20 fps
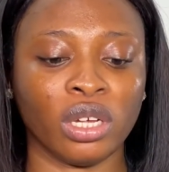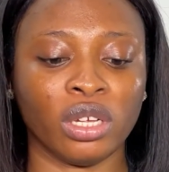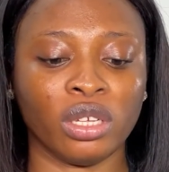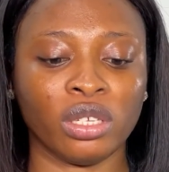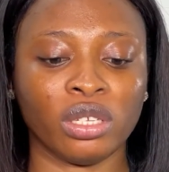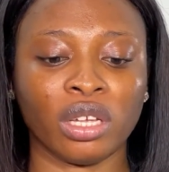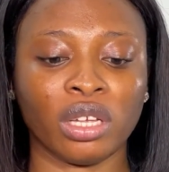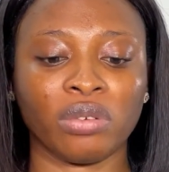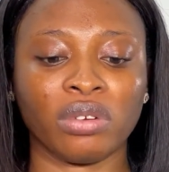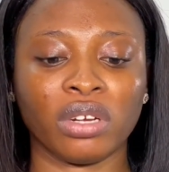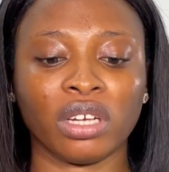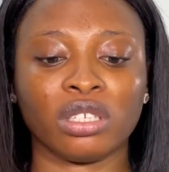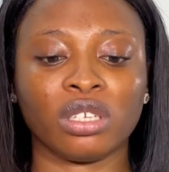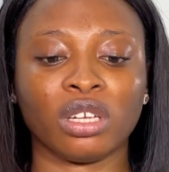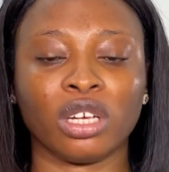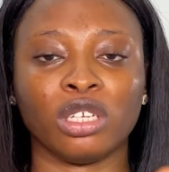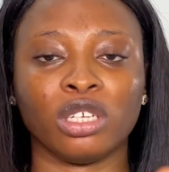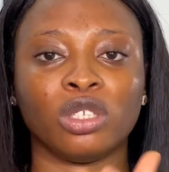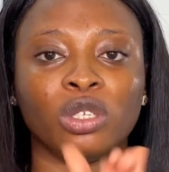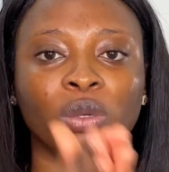So I'm just
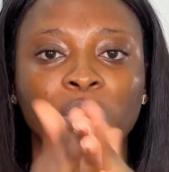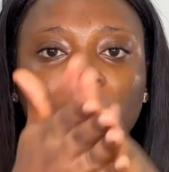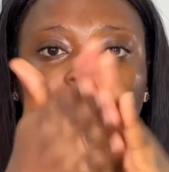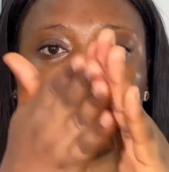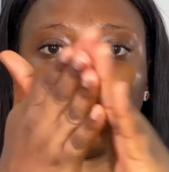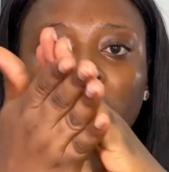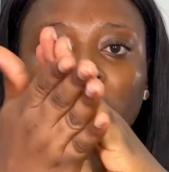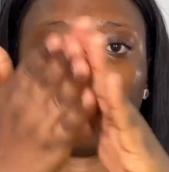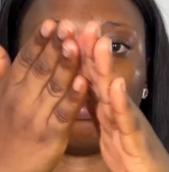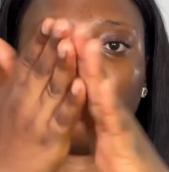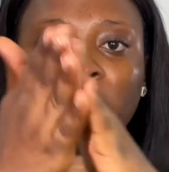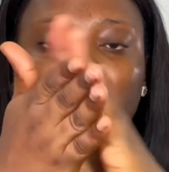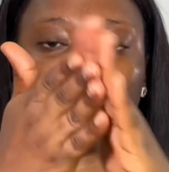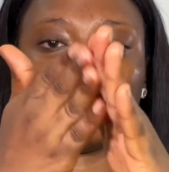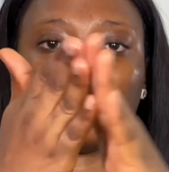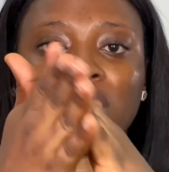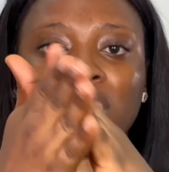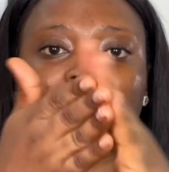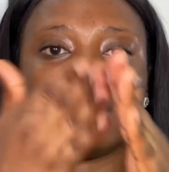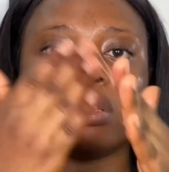going to put
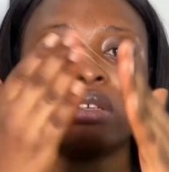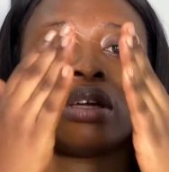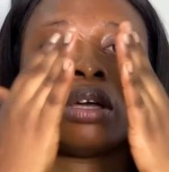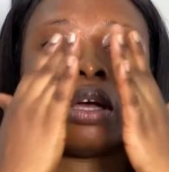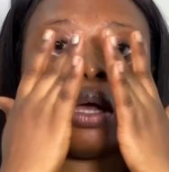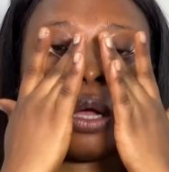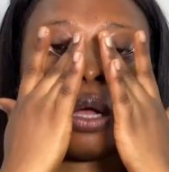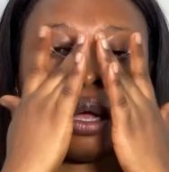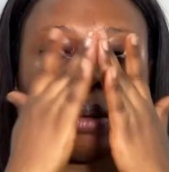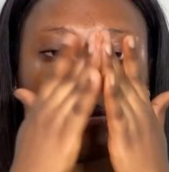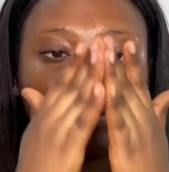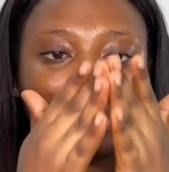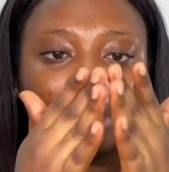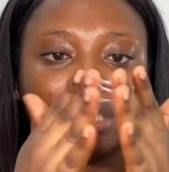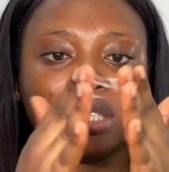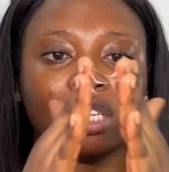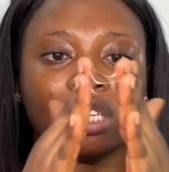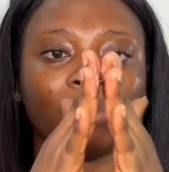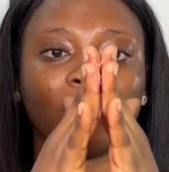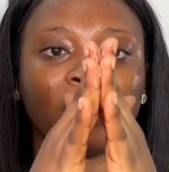this on my
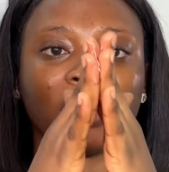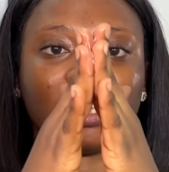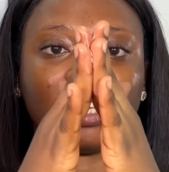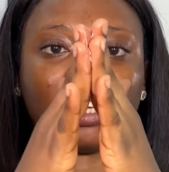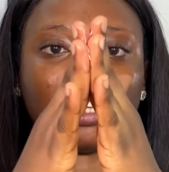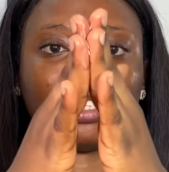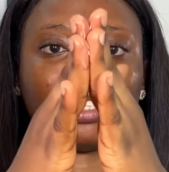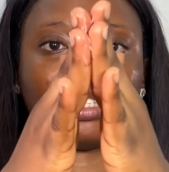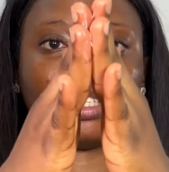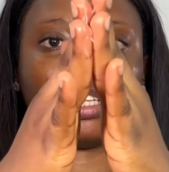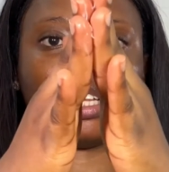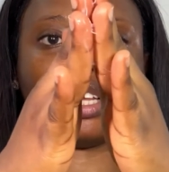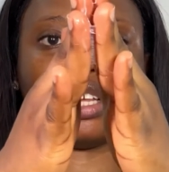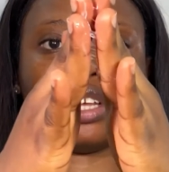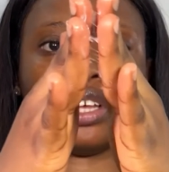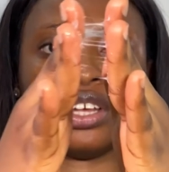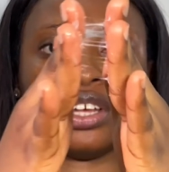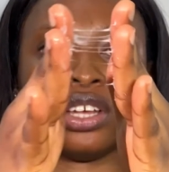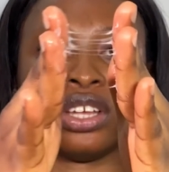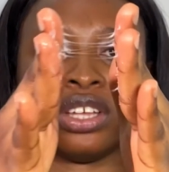tip, as
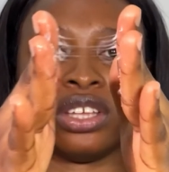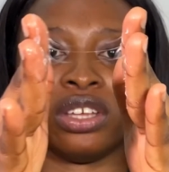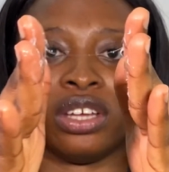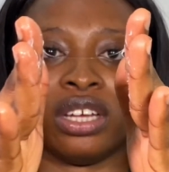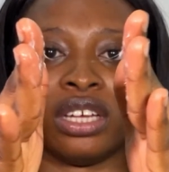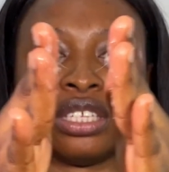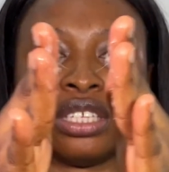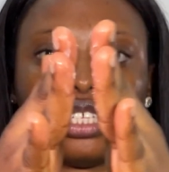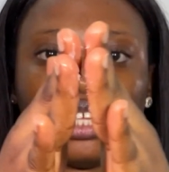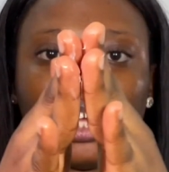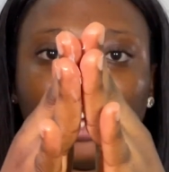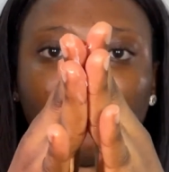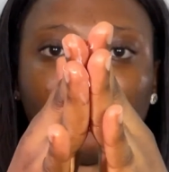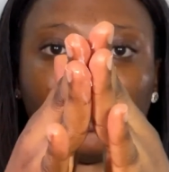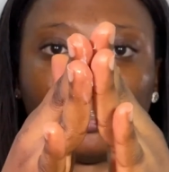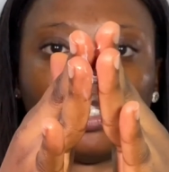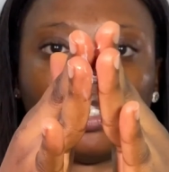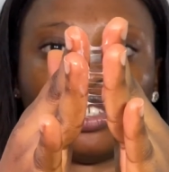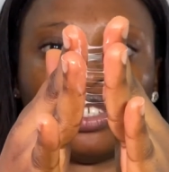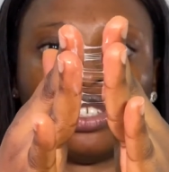you can see how
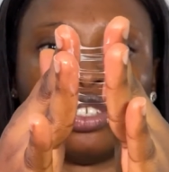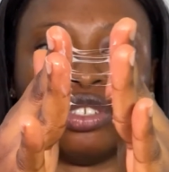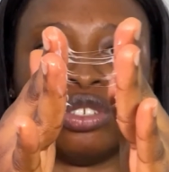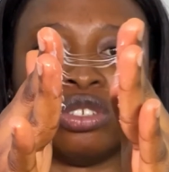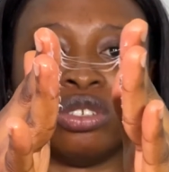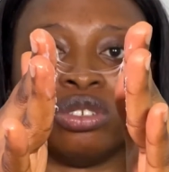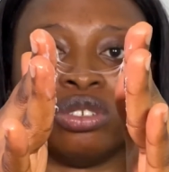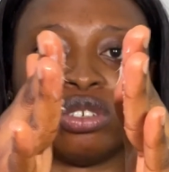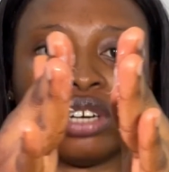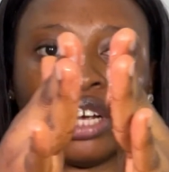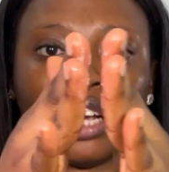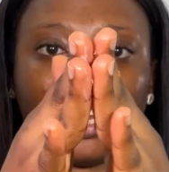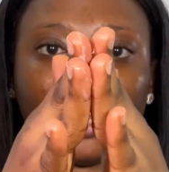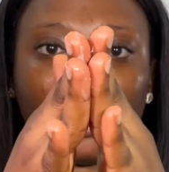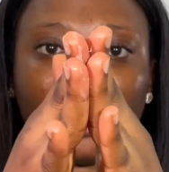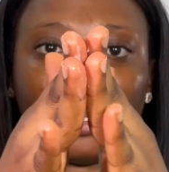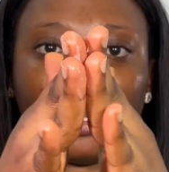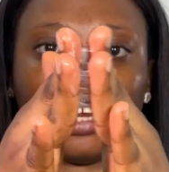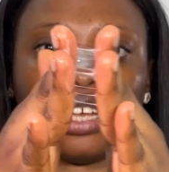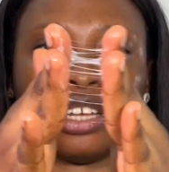it's dragging
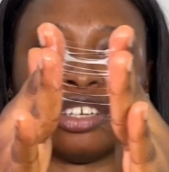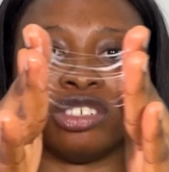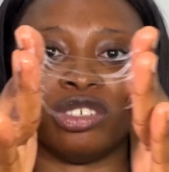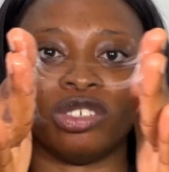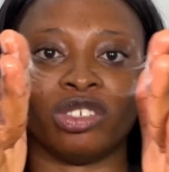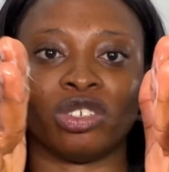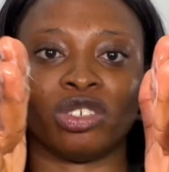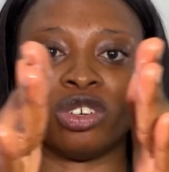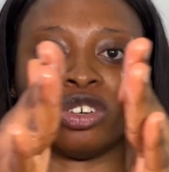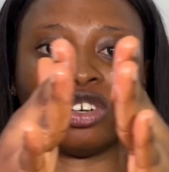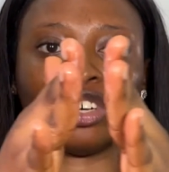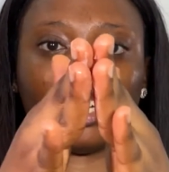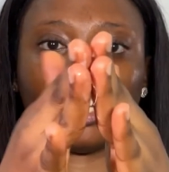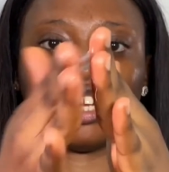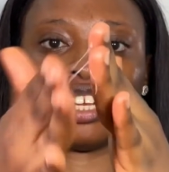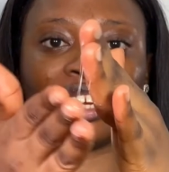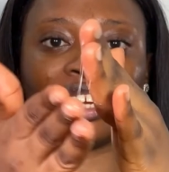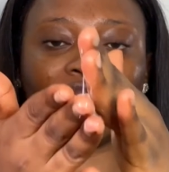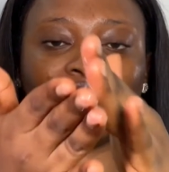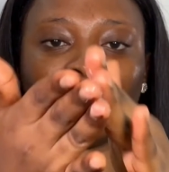and drawing,
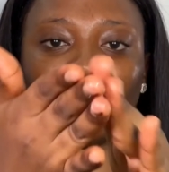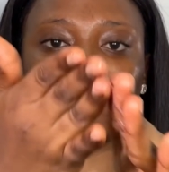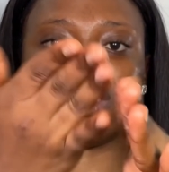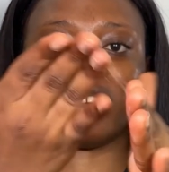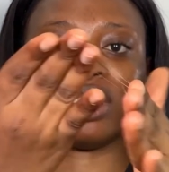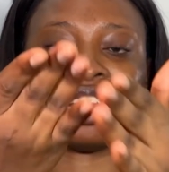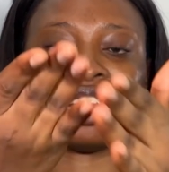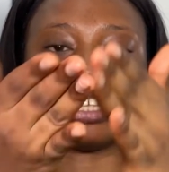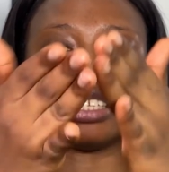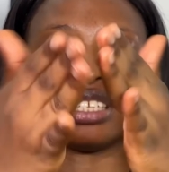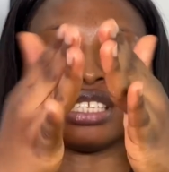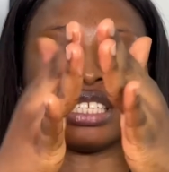you know, it has a